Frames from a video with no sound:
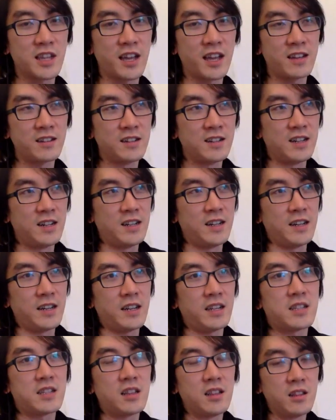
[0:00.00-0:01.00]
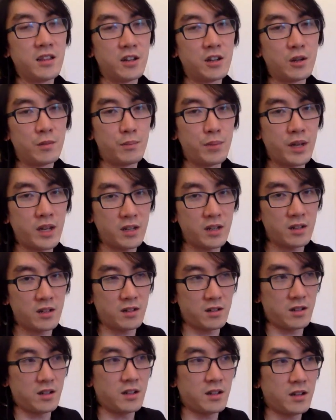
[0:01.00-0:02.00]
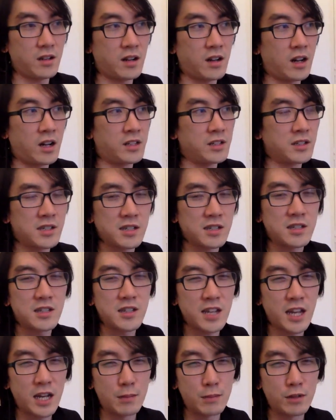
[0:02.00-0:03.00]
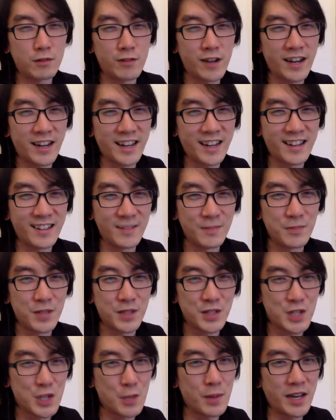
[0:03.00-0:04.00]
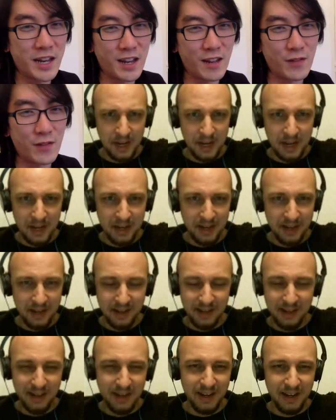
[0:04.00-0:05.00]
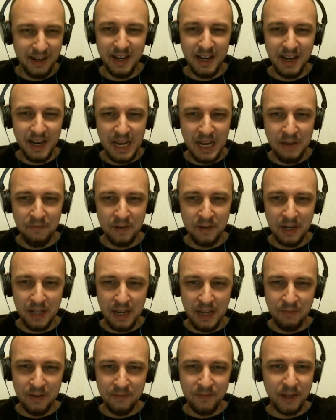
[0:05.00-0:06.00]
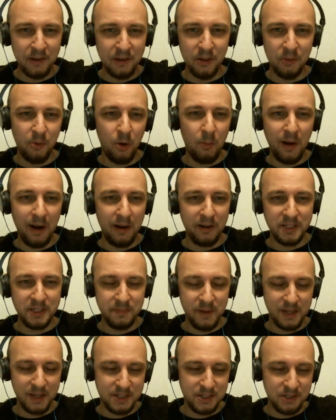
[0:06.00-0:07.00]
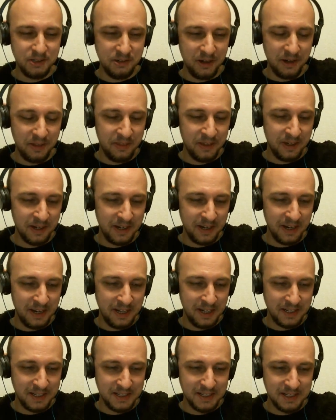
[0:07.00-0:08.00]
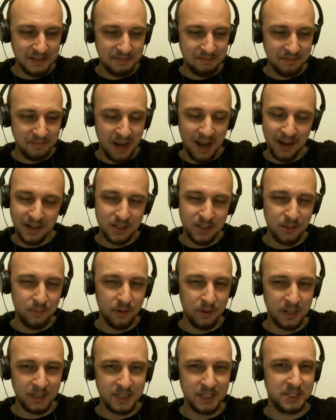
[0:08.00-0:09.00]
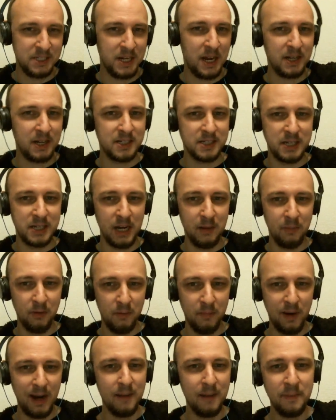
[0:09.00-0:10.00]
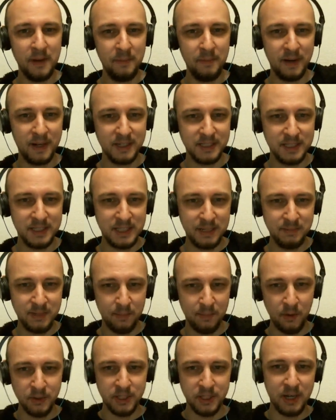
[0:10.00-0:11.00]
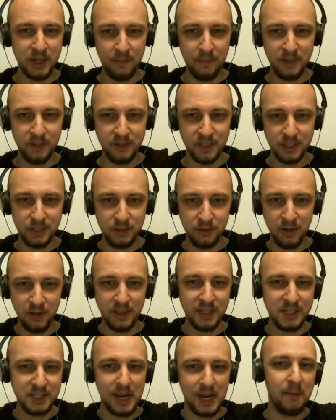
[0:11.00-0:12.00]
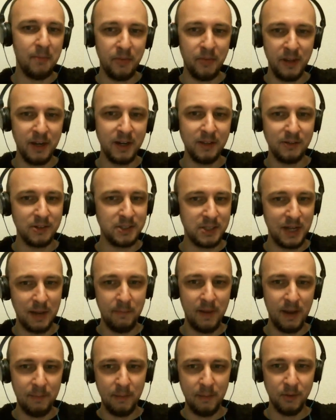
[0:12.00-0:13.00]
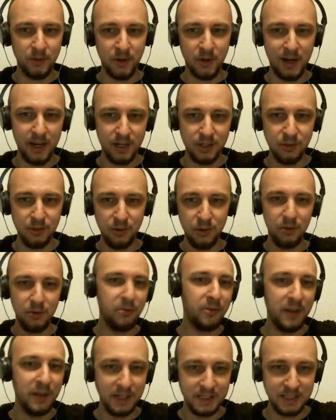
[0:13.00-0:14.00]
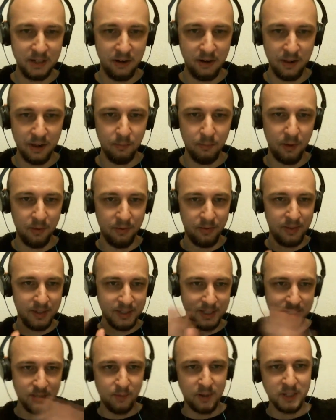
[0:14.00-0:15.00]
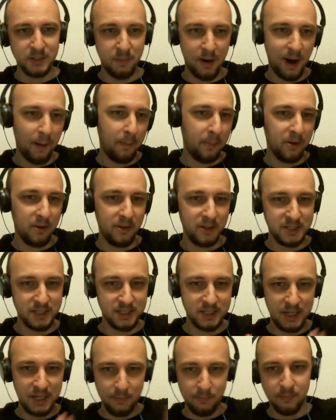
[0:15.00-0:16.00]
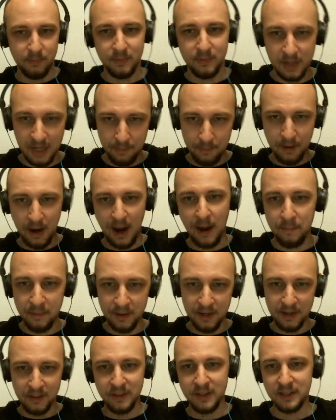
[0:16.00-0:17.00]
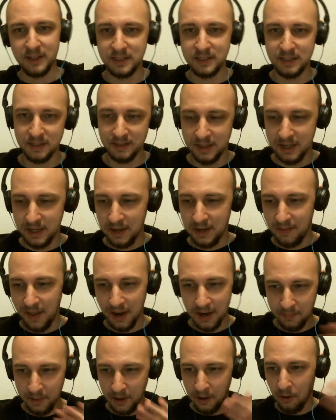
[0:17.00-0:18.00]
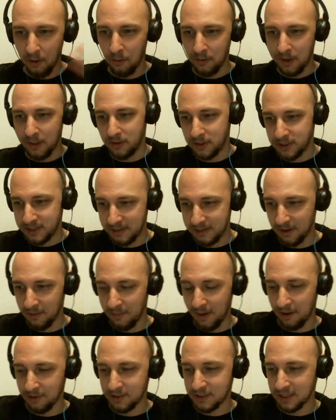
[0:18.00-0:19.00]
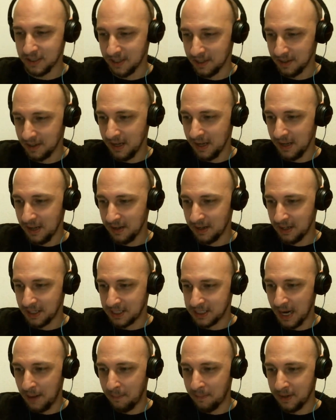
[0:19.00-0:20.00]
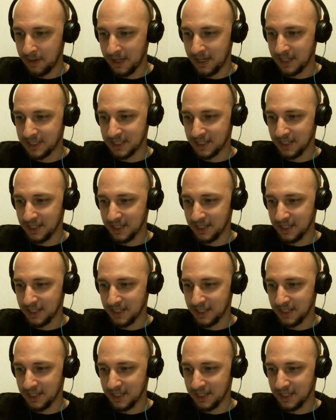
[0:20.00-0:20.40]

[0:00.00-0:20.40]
that it's a little bit unsustainable right now. There's too many same game. even if they go to the mobile space too, I think it's not super sustainable in my opinion, because it seems like most of the companies are just doing the same thing. There's not many people trying to do new things. They're all like, well, this is what's popular, let's just keep copying this. And that could be a whole nother stream about like Japanese